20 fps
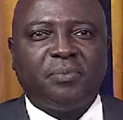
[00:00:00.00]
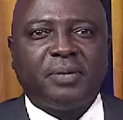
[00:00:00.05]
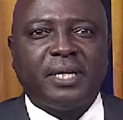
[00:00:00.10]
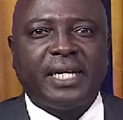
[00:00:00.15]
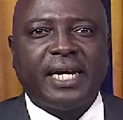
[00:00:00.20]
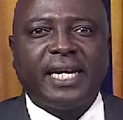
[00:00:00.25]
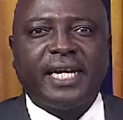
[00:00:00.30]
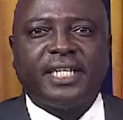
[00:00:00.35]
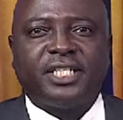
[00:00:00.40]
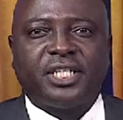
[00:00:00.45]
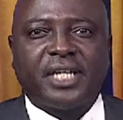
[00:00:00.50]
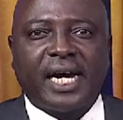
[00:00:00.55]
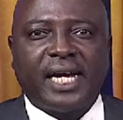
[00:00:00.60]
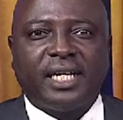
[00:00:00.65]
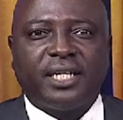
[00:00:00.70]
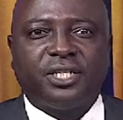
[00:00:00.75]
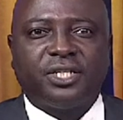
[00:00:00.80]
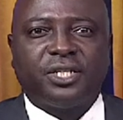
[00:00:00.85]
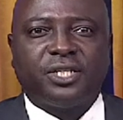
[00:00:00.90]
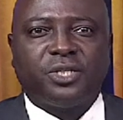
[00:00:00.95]
been any
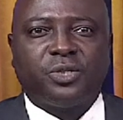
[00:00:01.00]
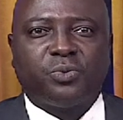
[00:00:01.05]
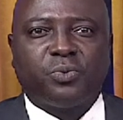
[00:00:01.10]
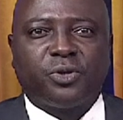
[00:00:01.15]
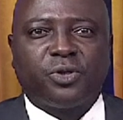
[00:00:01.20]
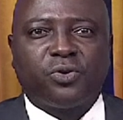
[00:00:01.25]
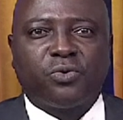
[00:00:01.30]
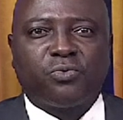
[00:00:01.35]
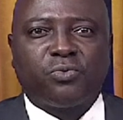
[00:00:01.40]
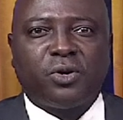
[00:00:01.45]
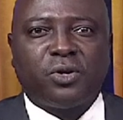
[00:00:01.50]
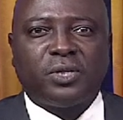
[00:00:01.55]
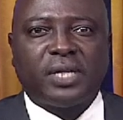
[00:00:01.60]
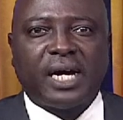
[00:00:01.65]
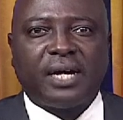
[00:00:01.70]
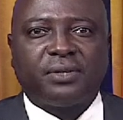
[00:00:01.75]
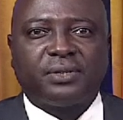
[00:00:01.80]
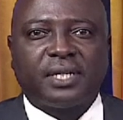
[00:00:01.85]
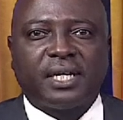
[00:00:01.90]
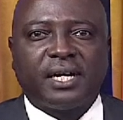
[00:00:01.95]
challenges with the
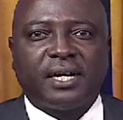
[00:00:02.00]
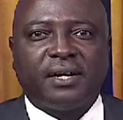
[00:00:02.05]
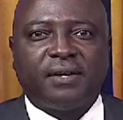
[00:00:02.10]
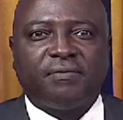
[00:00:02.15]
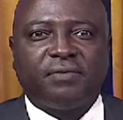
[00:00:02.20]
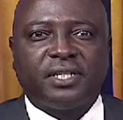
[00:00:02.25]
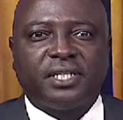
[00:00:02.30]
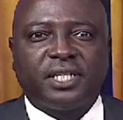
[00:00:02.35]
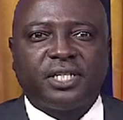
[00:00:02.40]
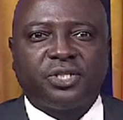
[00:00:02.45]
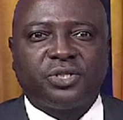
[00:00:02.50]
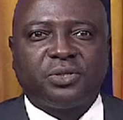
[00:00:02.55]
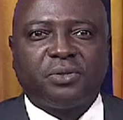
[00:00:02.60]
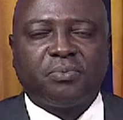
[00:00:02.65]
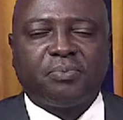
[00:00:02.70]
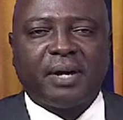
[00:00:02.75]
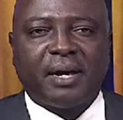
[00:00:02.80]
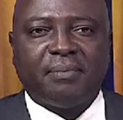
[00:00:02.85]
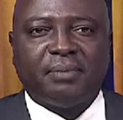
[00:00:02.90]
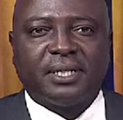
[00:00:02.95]
rollout of the digital
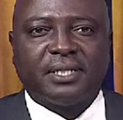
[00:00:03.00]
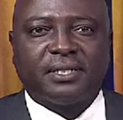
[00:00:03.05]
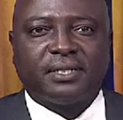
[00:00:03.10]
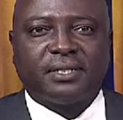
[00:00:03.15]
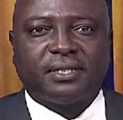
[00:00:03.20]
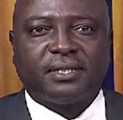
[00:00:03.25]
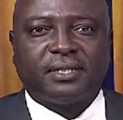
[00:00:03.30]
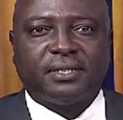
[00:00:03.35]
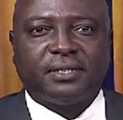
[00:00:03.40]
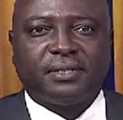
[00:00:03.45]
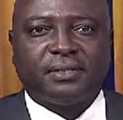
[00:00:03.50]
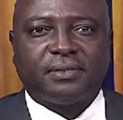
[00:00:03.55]
payments.